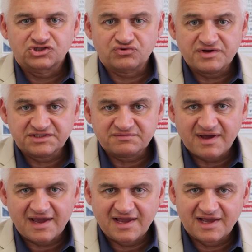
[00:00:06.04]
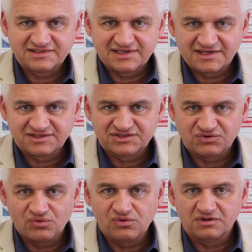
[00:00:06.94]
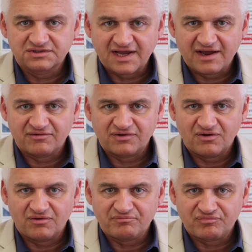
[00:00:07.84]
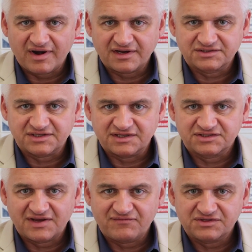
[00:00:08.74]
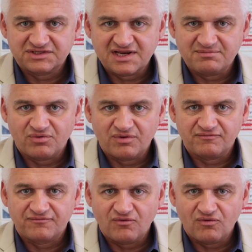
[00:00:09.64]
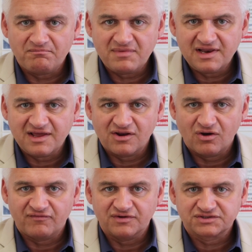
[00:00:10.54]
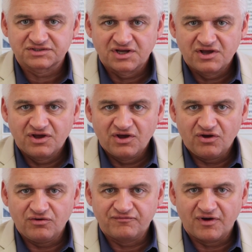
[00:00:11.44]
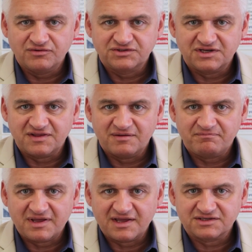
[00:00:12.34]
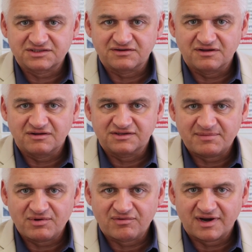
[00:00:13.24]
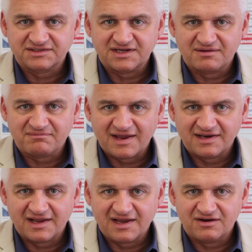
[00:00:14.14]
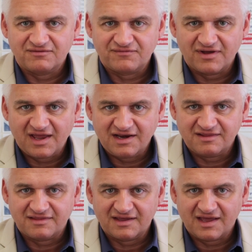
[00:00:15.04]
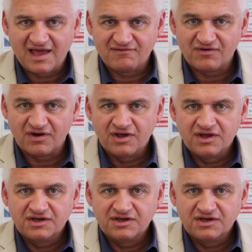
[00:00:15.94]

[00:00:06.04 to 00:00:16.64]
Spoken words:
Theresa May has let us all down on Brexit. 17.4 million of us who voted in the biggest democratic mandate for anything ever.